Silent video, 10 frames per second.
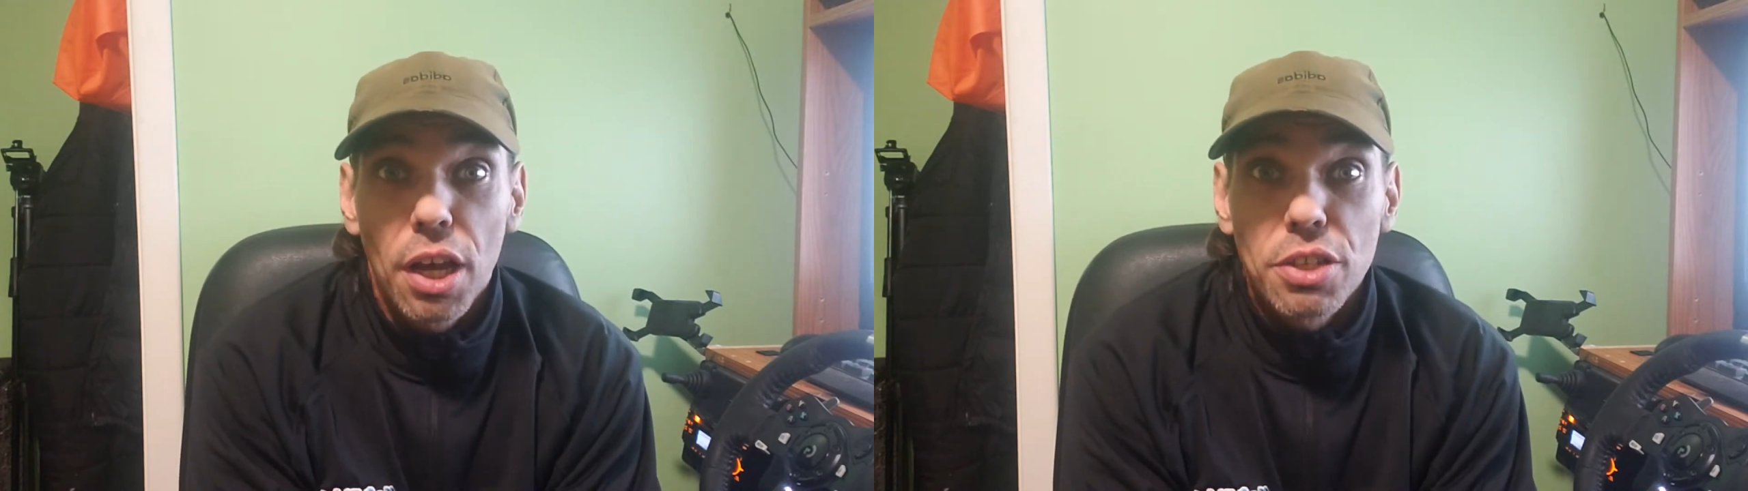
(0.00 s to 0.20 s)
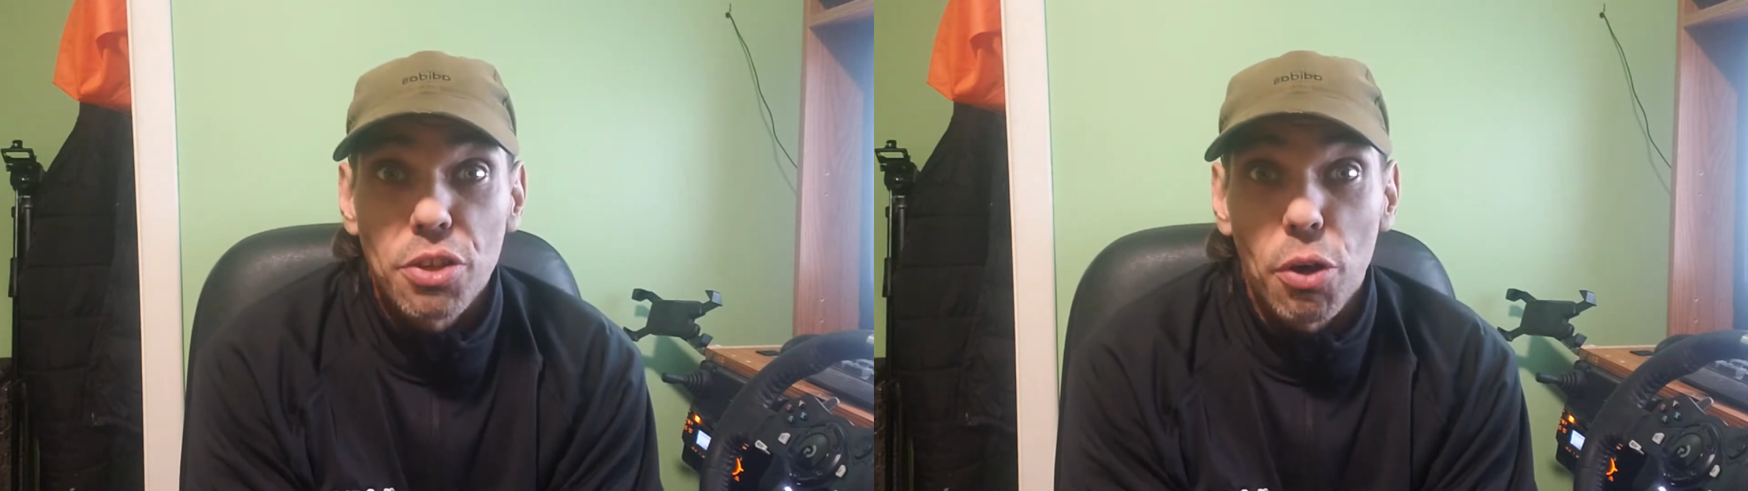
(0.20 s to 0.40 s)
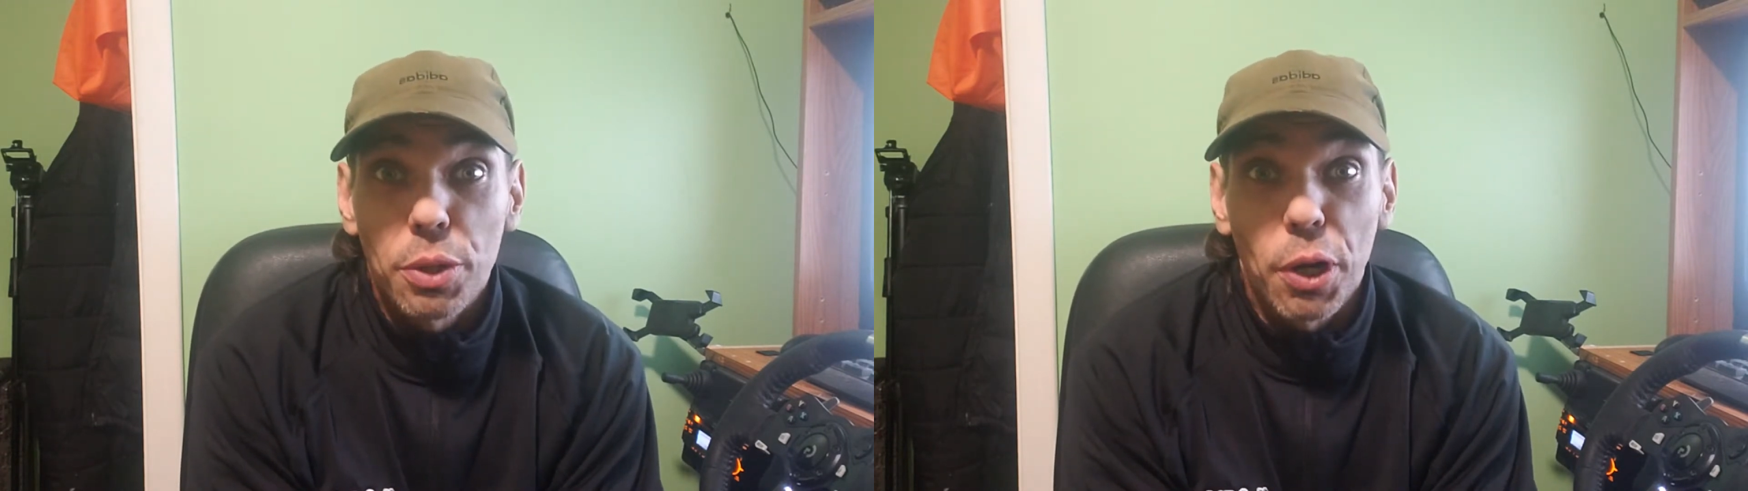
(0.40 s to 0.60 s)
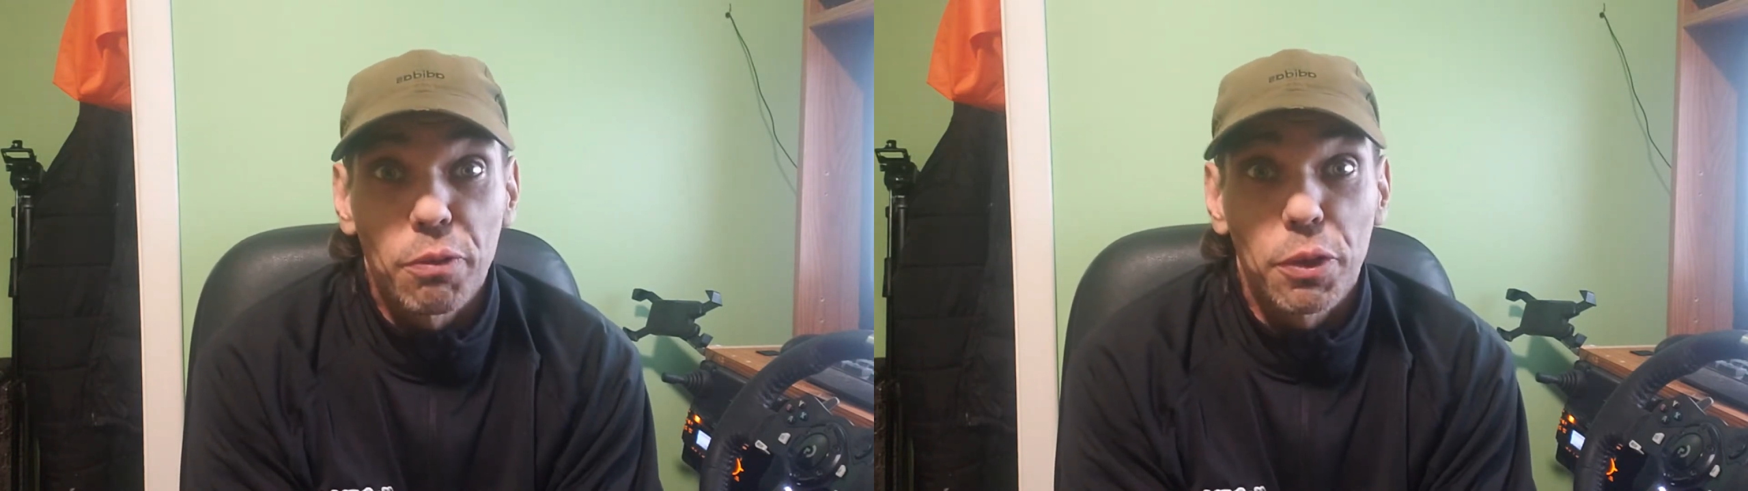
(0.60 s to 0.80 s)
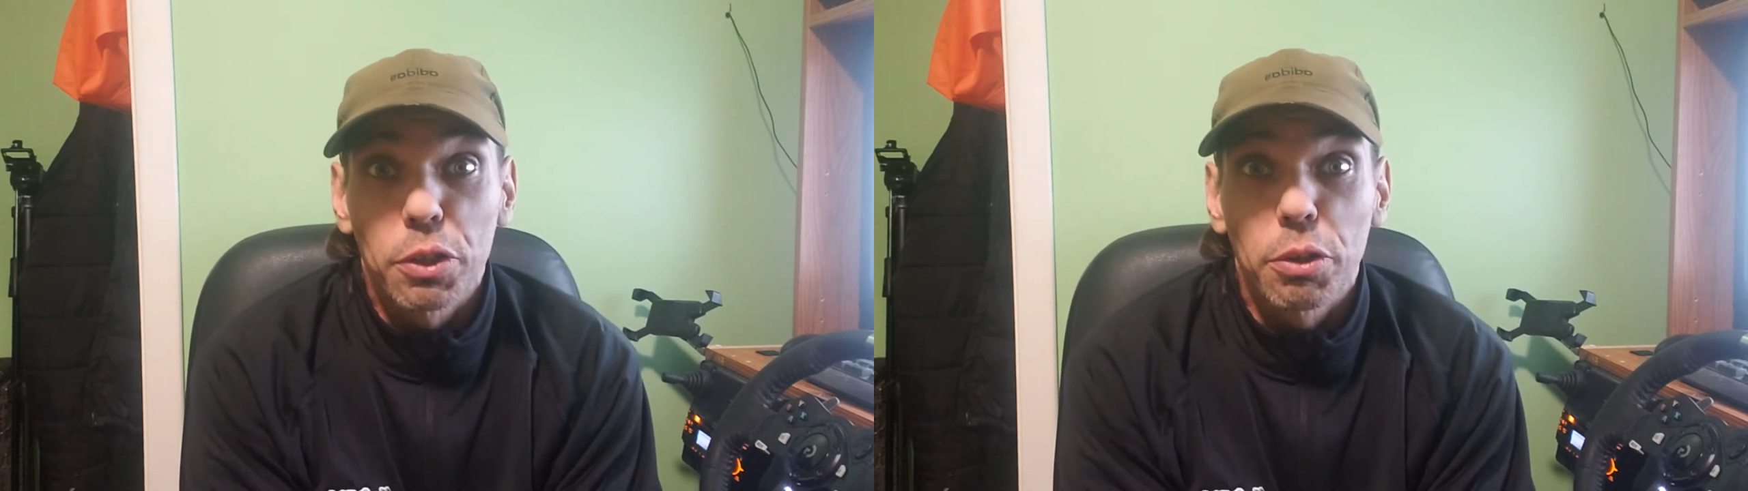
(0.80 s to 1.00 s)
So
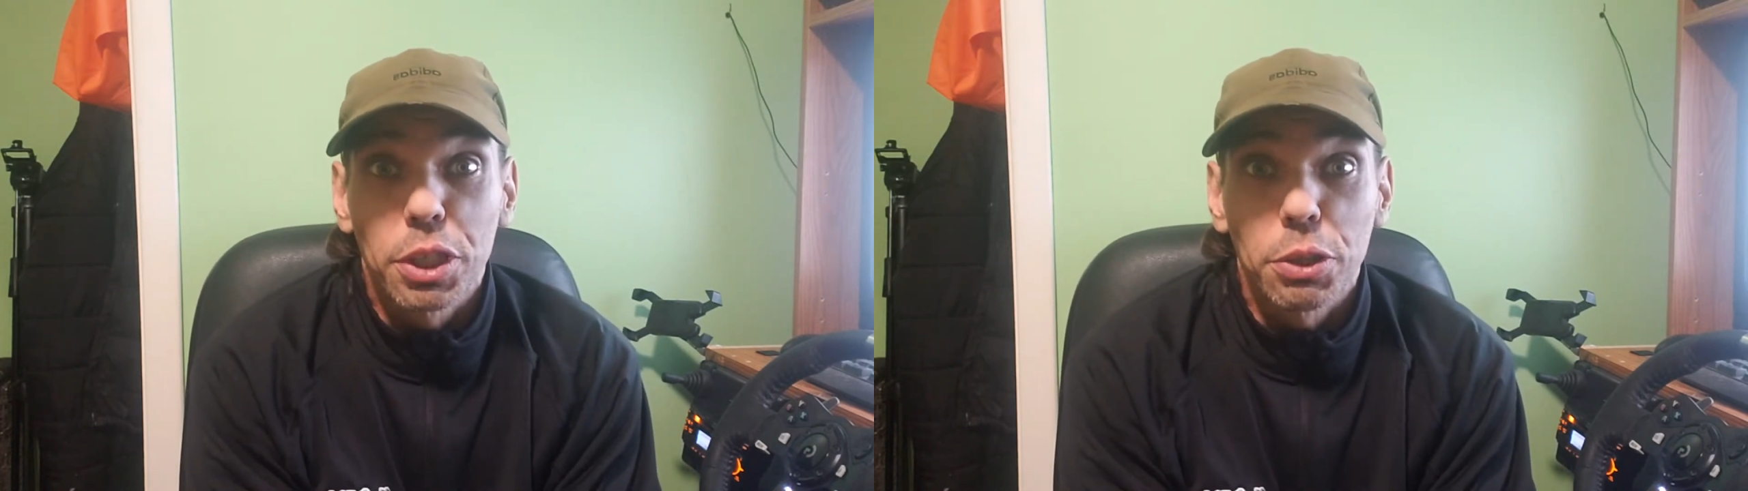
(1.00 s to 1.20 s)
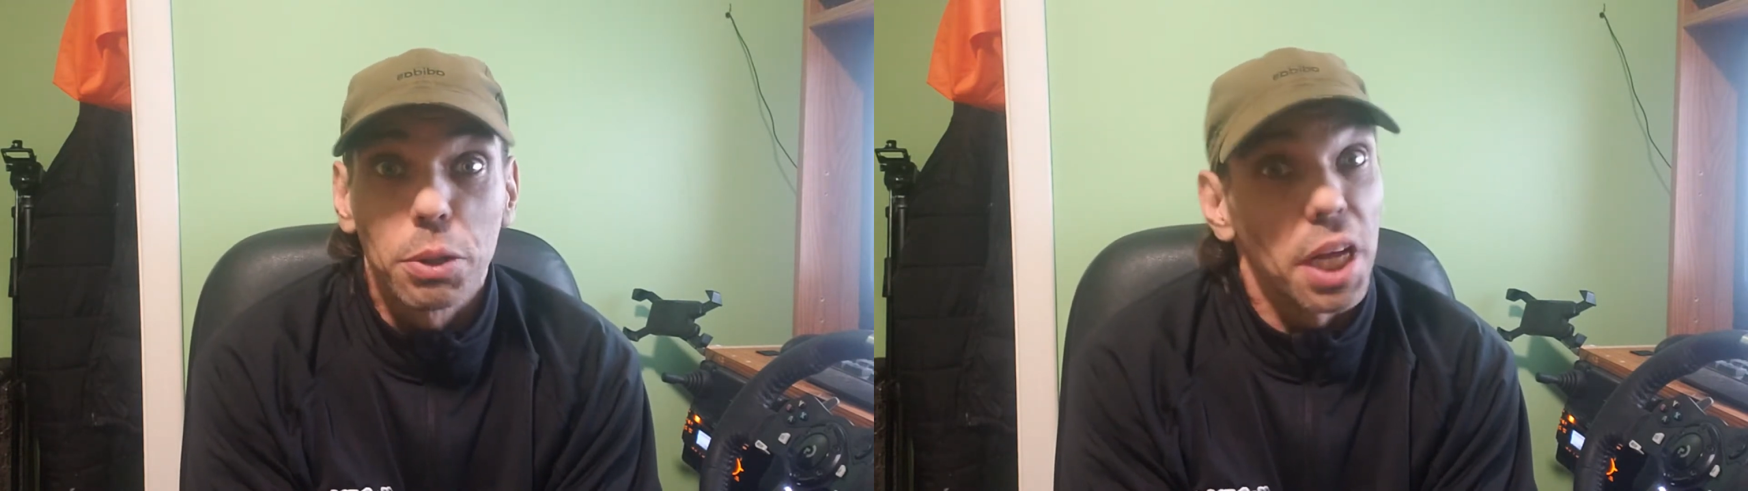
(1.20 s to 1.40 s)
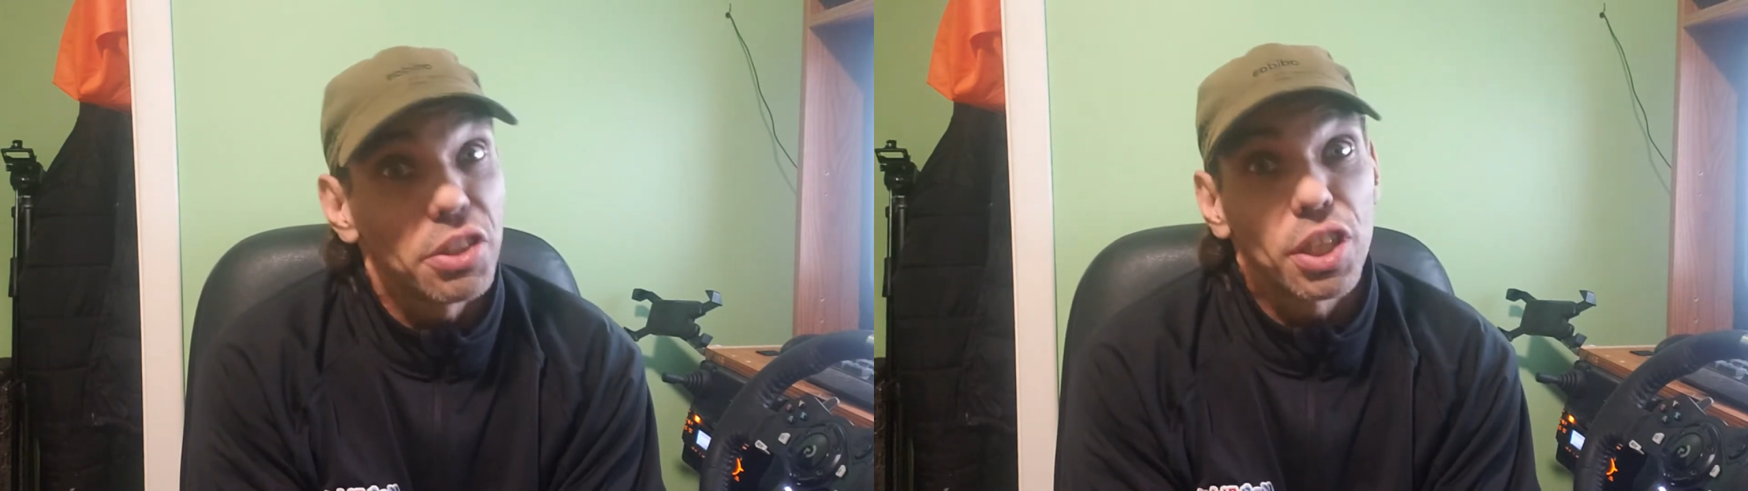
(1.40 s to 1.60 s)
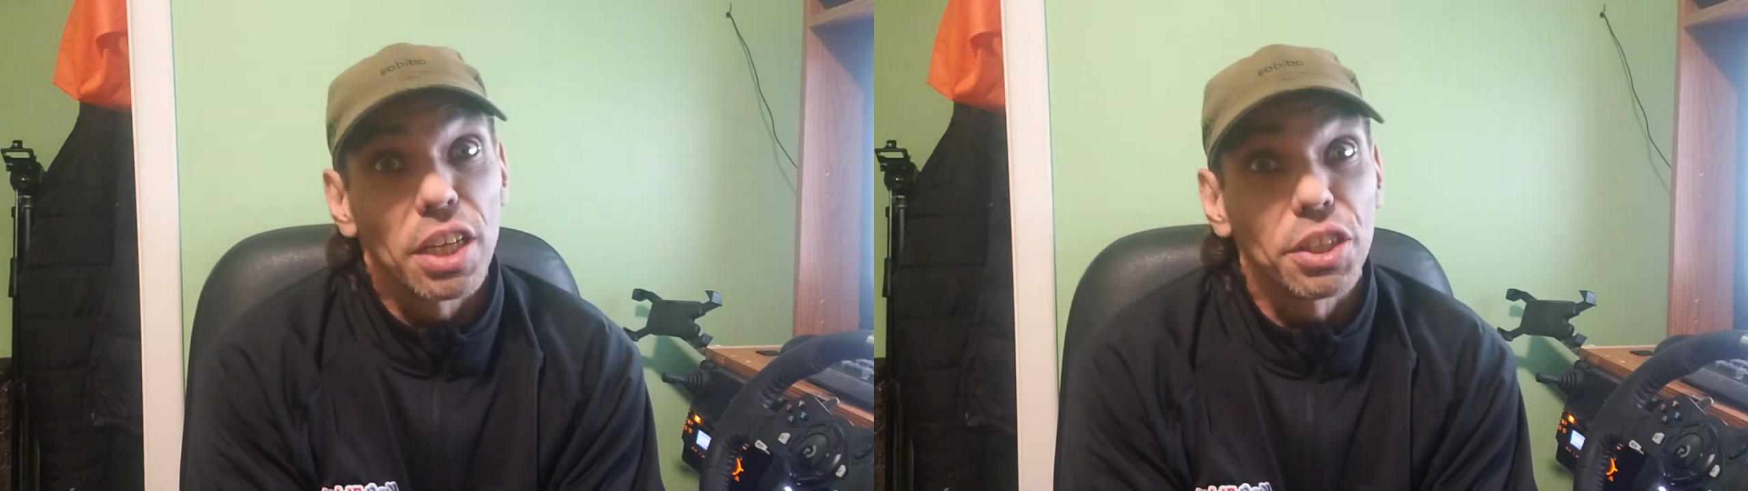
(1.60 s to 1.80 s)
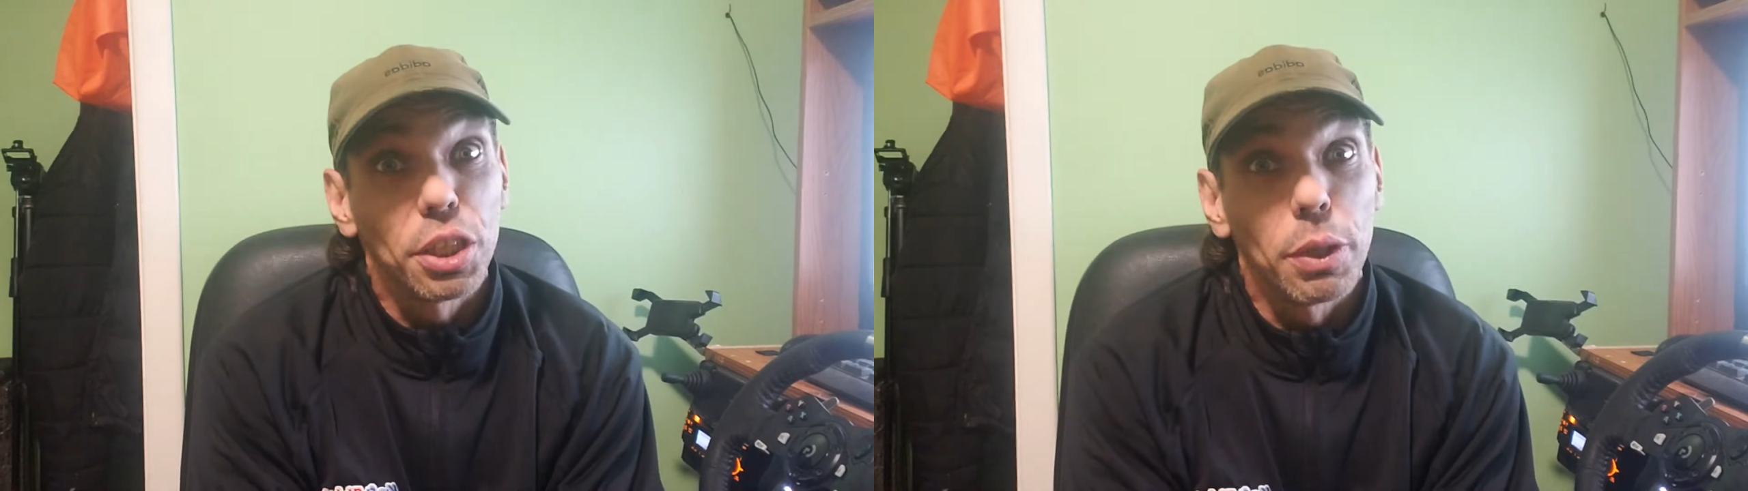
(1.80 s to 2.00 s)
without further ado, let's
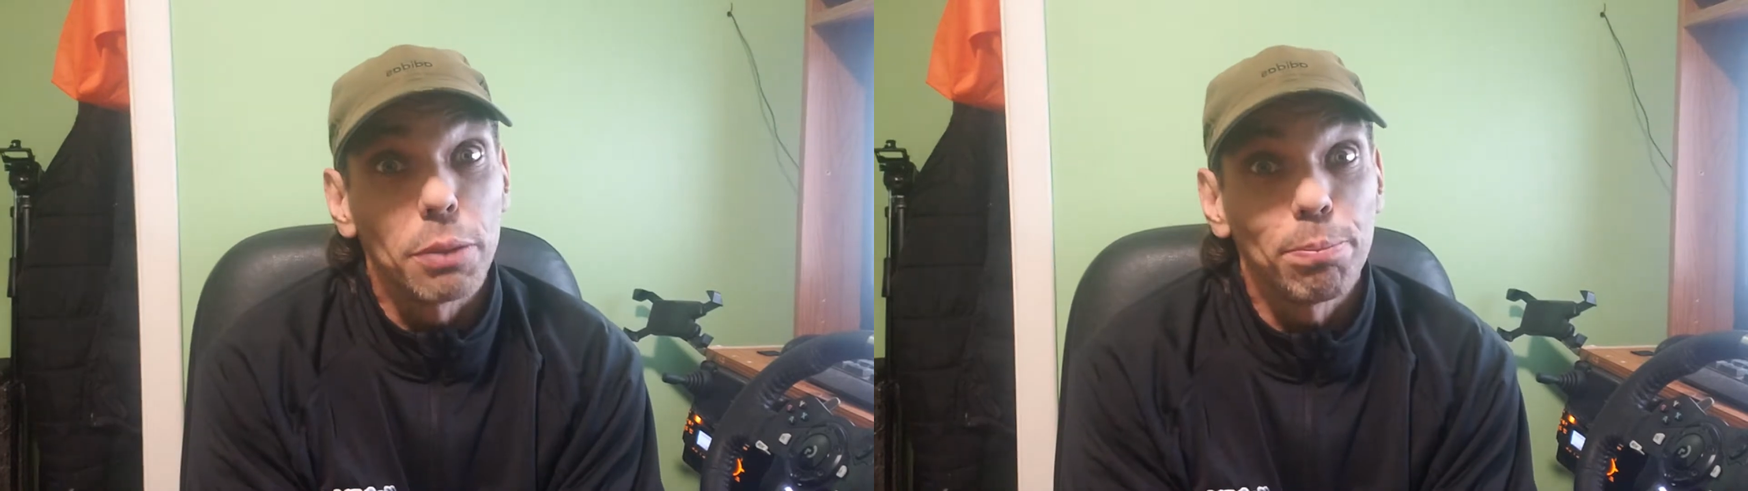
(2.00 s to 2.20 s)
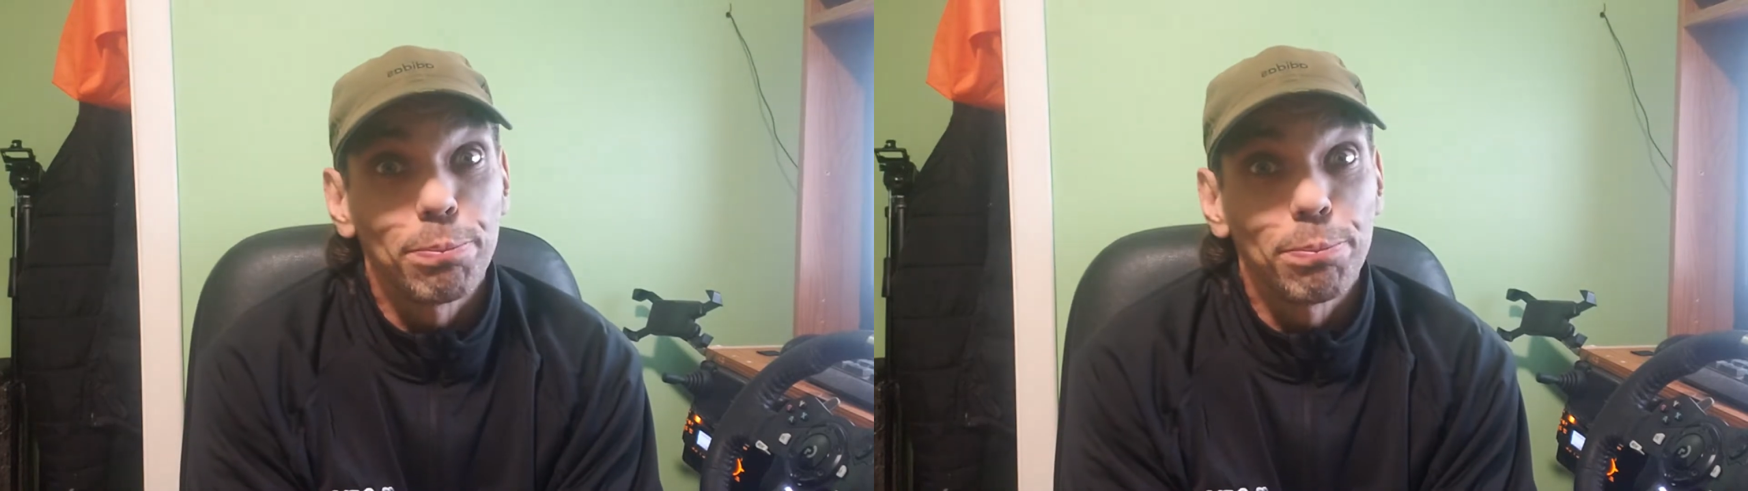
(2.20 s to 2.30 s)
get to it.